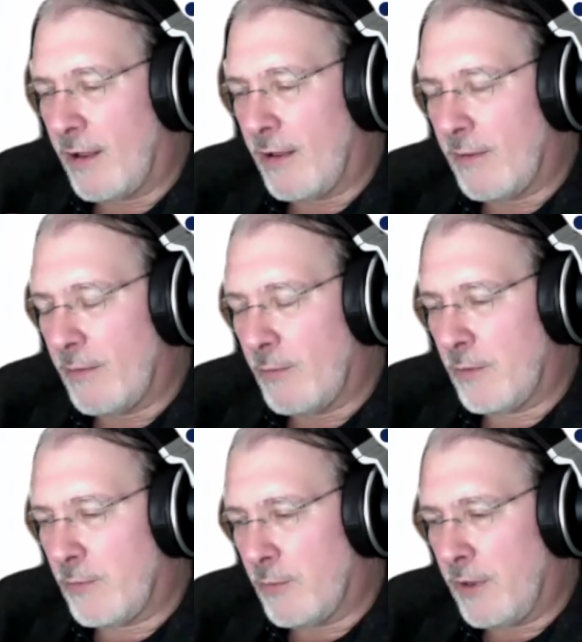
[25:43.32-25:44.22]

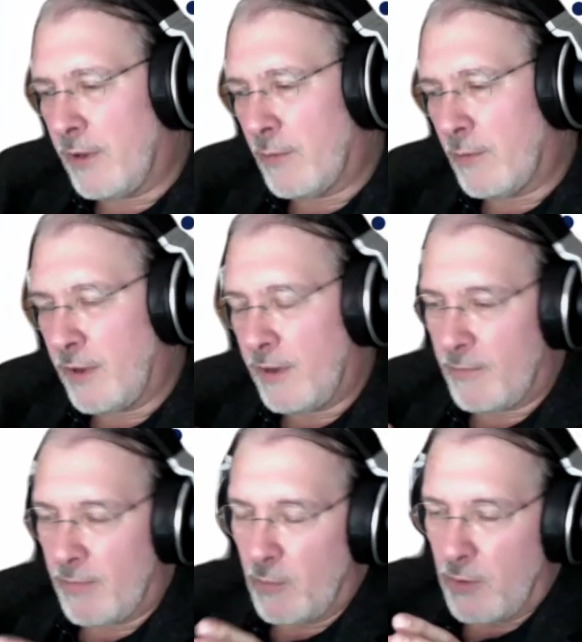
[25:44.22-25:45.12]
When
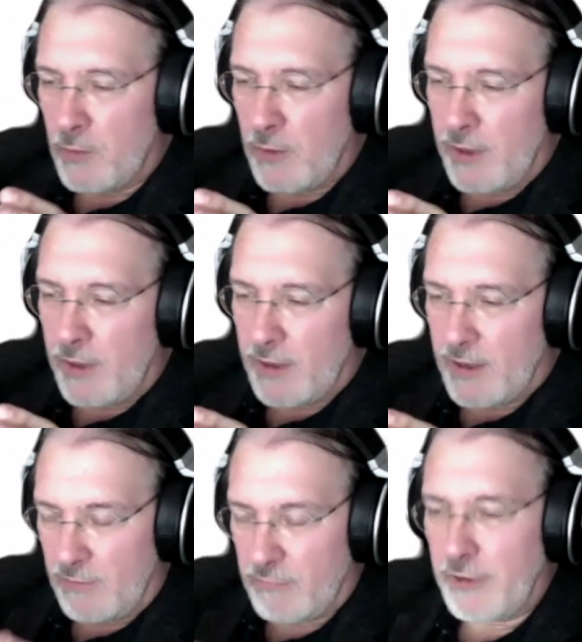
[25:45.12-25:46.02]
we
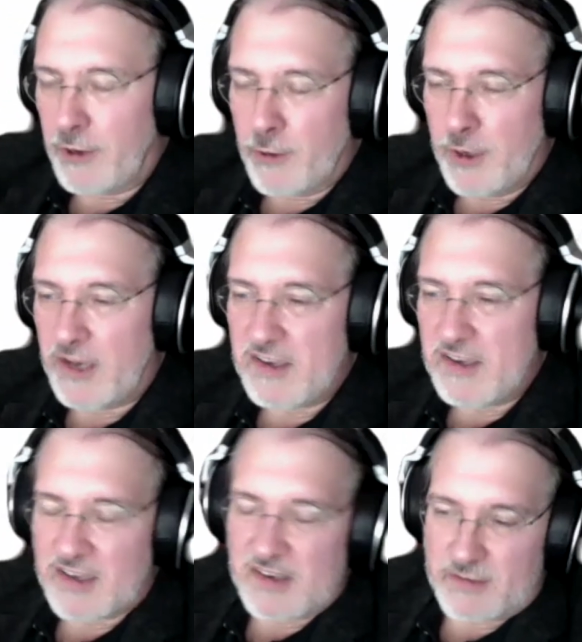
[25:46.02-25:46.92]
configure an
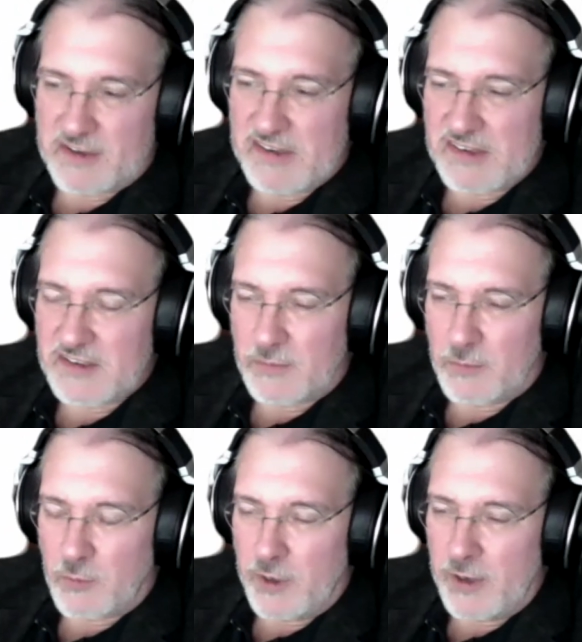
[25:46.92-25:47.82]
instance of a
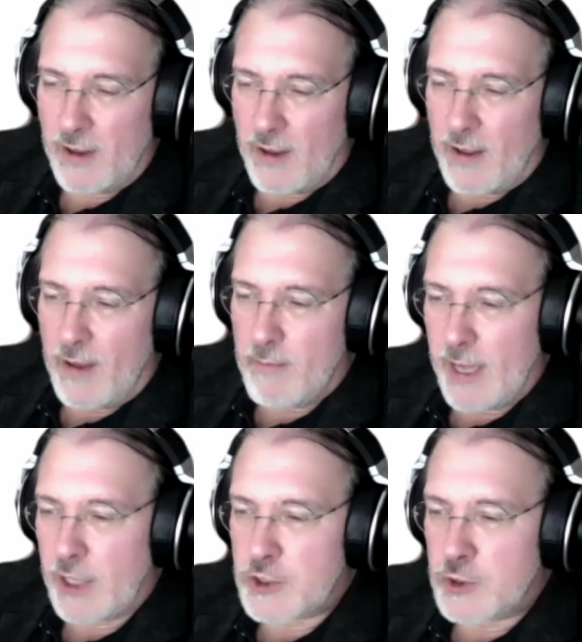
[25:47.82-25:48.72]
system, we
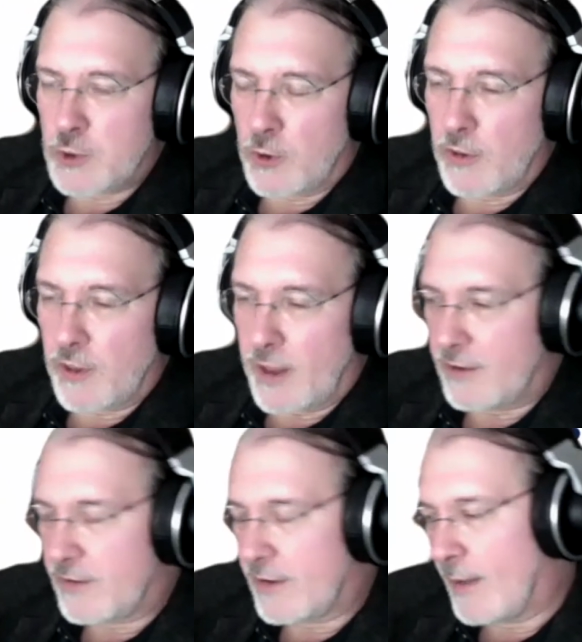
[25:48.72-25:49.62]
make sure
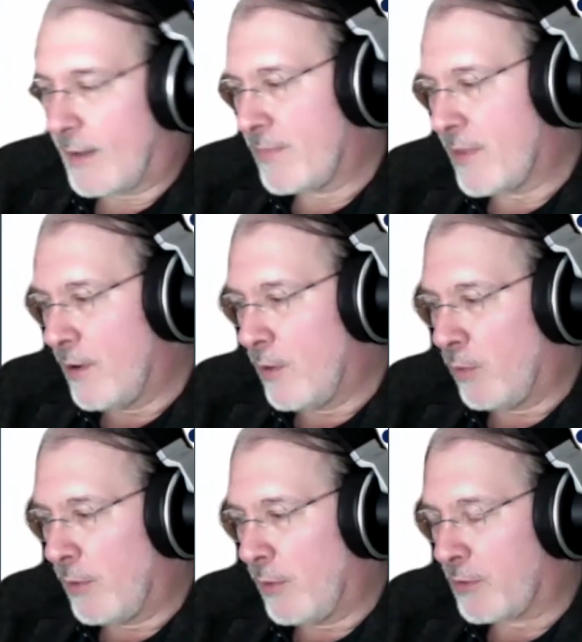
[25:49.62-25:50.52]
that
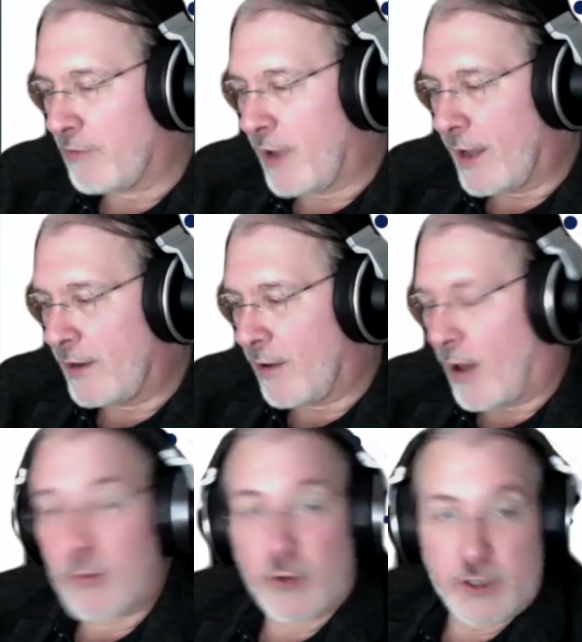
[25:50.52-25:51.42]
we provide
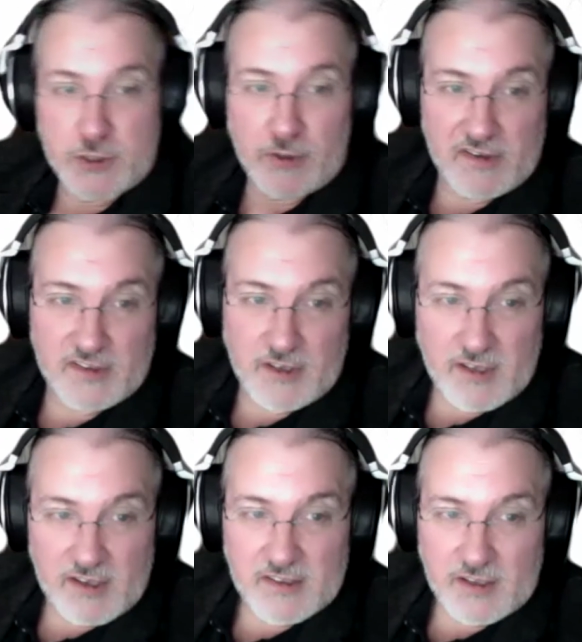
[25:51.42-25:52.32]
operational
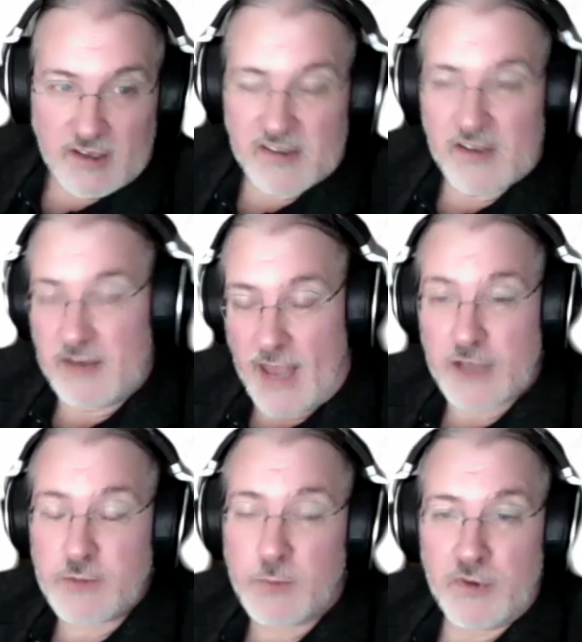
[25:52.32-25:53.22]
statistics and
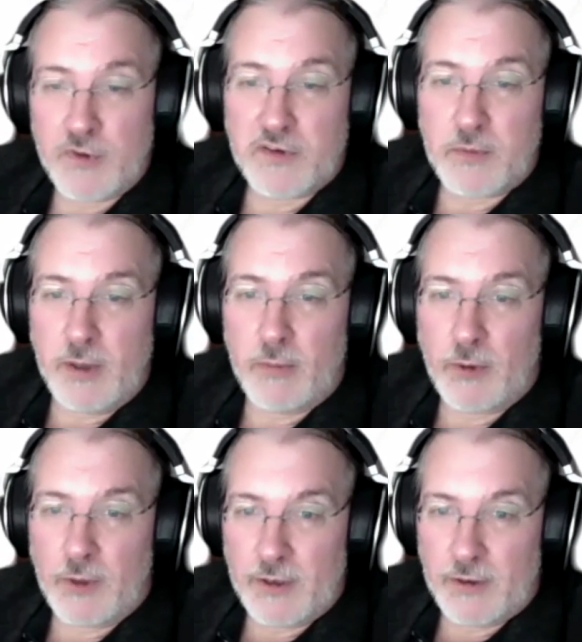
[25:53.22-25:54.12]
dashboards to
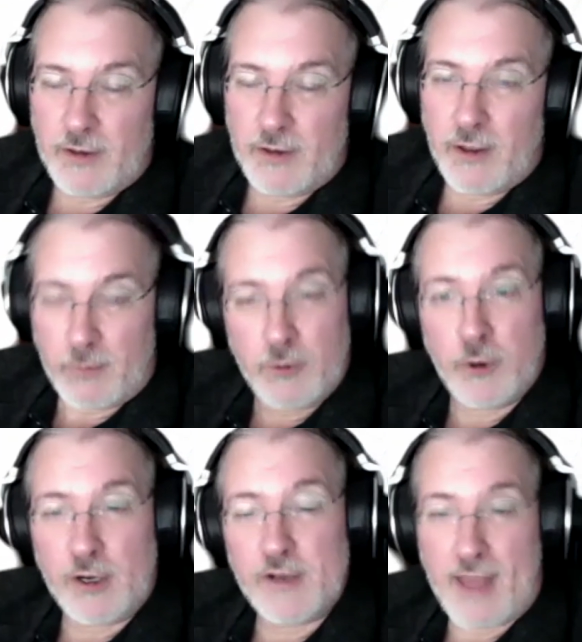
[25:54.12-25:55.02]
people that kind of
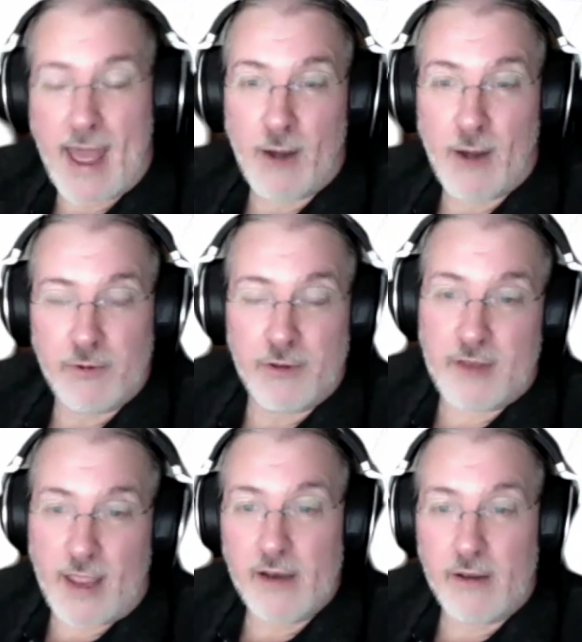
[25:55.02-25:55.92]
cook down the
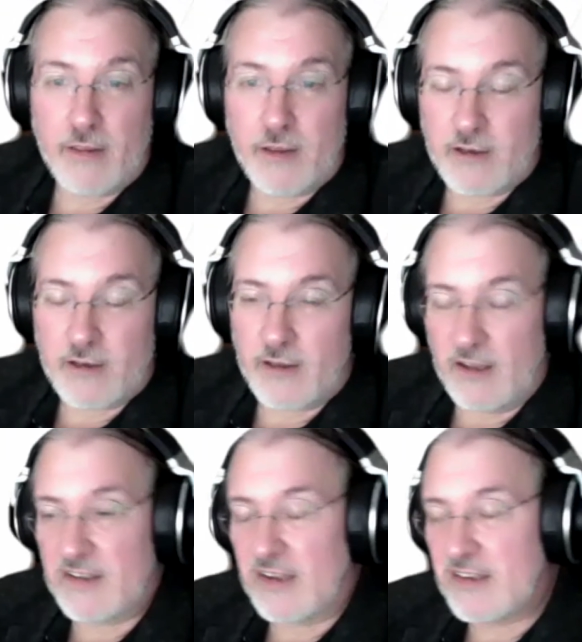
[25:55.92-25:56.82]
data that
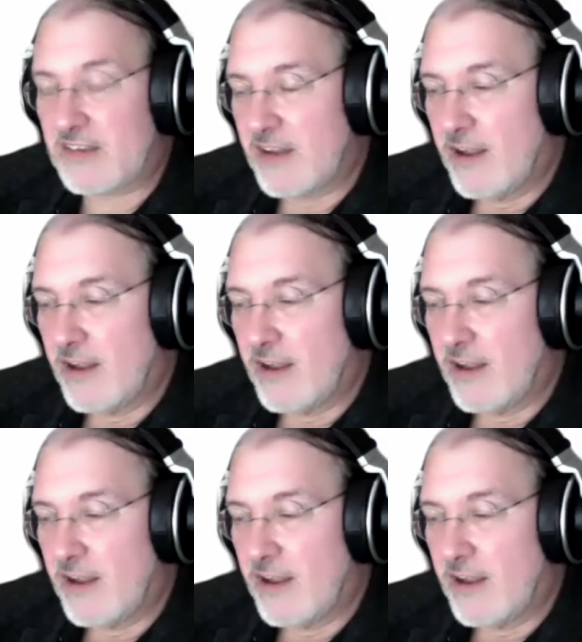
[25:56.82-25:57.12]
exists